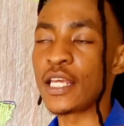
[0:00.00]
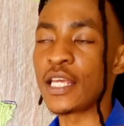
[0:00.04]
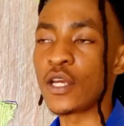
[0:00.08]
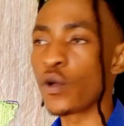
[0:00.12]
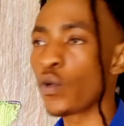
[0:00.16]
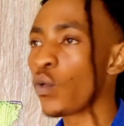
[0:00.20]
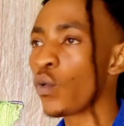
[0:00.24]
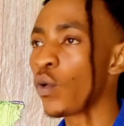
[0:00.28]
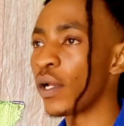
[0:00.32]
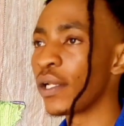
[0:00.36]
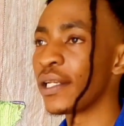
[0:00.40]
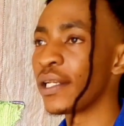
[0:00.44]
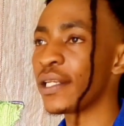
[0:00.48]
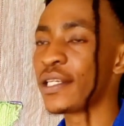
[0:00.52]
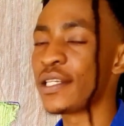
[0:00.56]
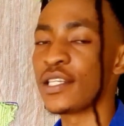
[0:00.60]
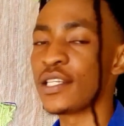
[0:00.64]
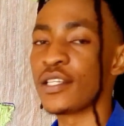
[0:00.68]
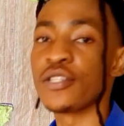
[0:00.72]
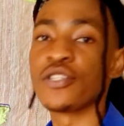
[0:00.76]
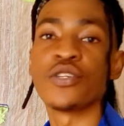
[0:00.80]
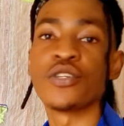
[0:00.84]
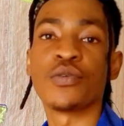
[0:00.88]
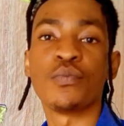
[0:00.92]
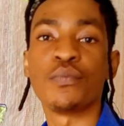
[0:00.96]
equally
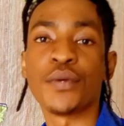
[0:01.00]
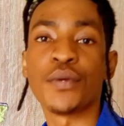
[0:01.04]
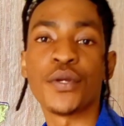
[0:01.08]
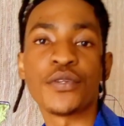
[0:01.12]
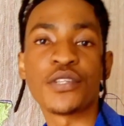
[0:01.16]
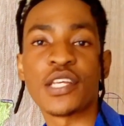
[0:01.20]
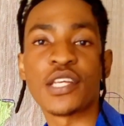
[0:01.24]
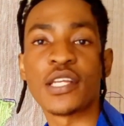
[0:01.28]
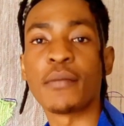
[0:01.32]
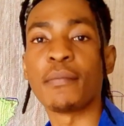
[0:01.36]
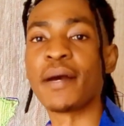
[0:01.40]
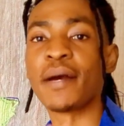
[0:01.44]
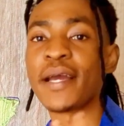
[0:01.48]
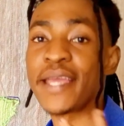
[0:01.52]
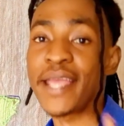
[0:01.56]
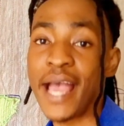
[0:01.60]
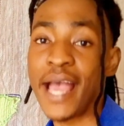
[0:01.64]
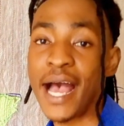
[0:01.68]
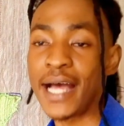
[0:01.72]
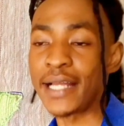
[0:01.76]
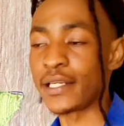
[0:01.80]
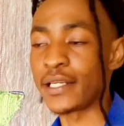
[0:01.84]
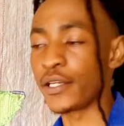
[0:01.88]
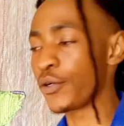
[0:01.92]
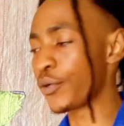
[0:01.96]
distributed my
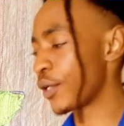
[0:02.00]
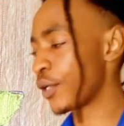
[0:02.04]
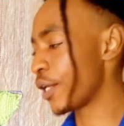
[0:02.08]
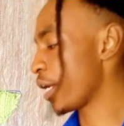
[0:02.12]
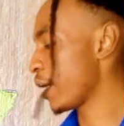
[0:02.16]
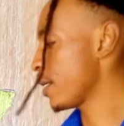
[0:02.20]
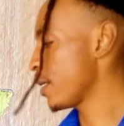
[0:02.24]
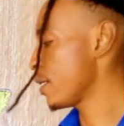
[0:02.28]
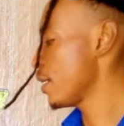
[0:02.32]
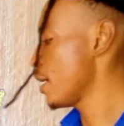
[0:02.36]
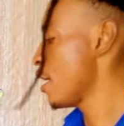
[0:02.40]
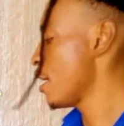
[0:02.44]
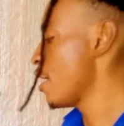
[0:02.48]
yarn, okay?